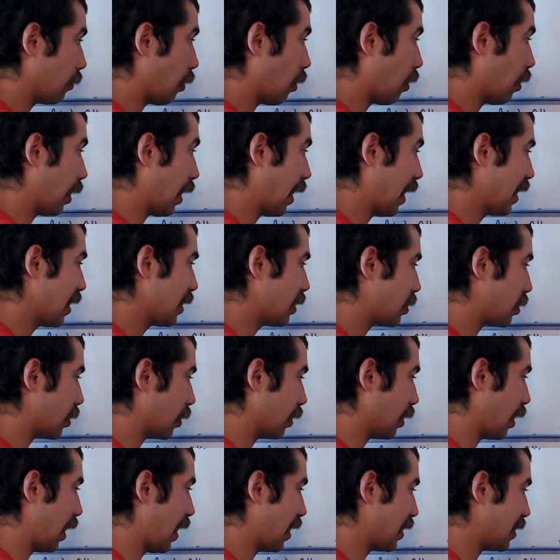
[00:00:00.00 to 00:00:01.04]
our
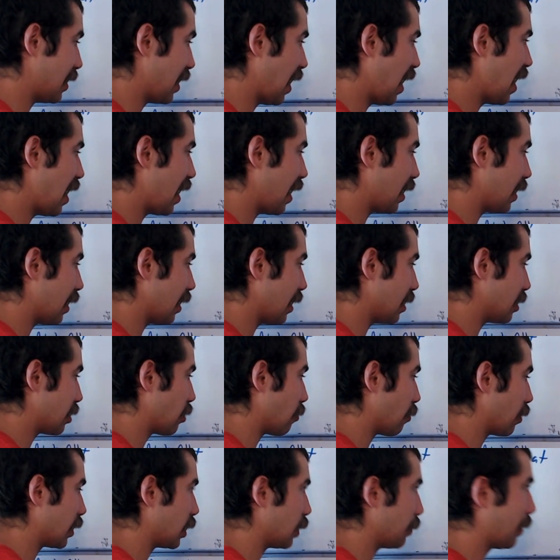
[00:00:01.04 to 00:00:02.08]
answer, S n, is
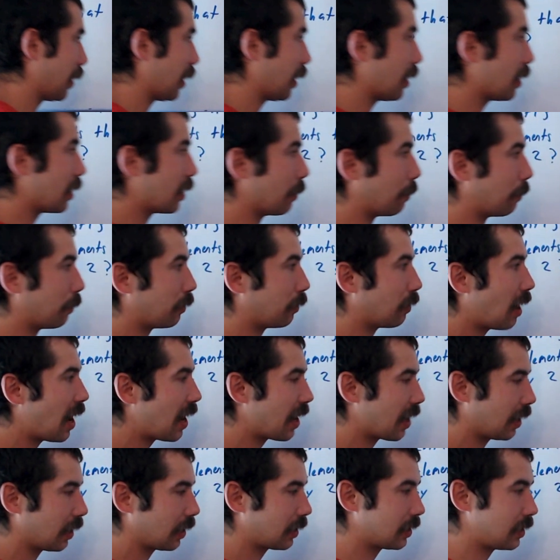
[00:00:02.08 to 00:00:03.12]
going to be the
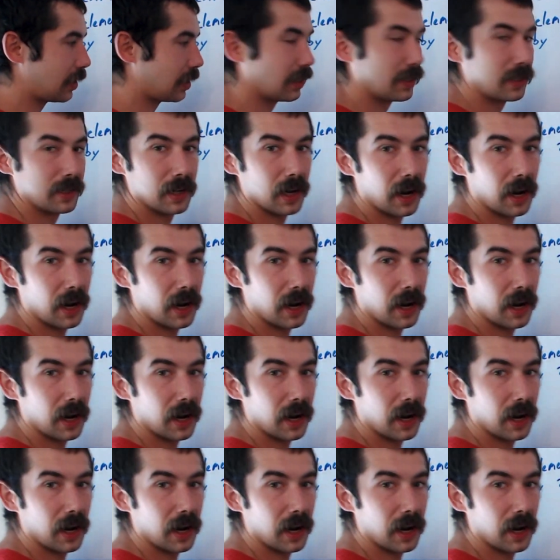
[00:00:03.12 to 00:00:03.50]
product